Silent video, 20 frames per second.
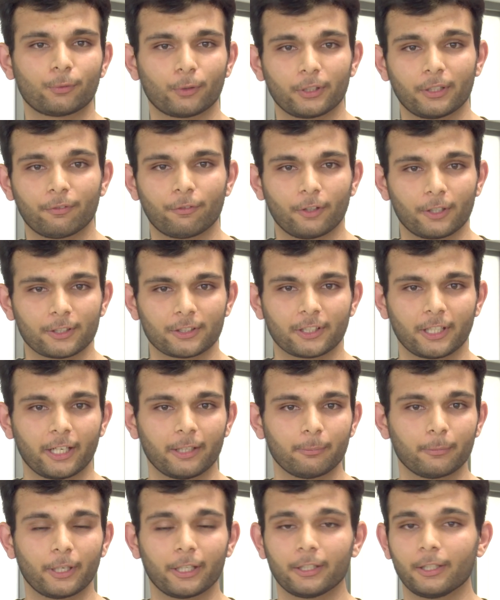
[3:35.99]
for the first
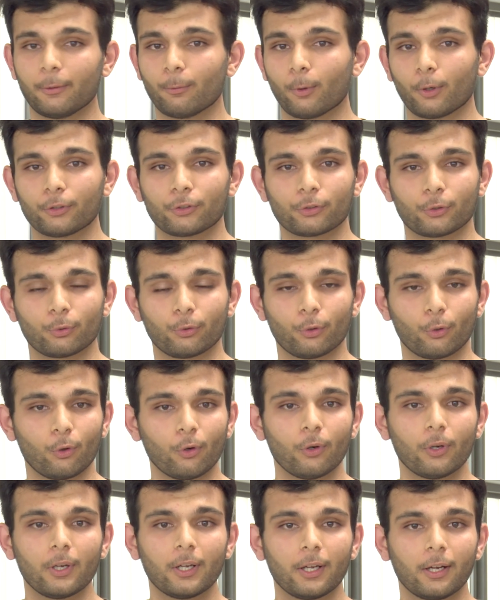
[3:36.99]
time and he wants to
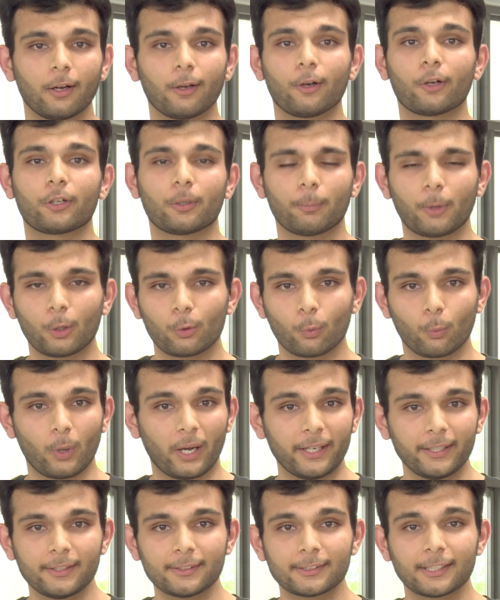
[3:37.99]
know a lot about
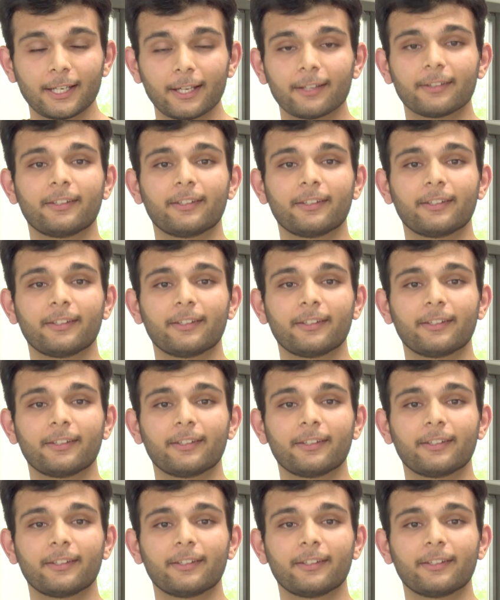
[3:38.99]
wines,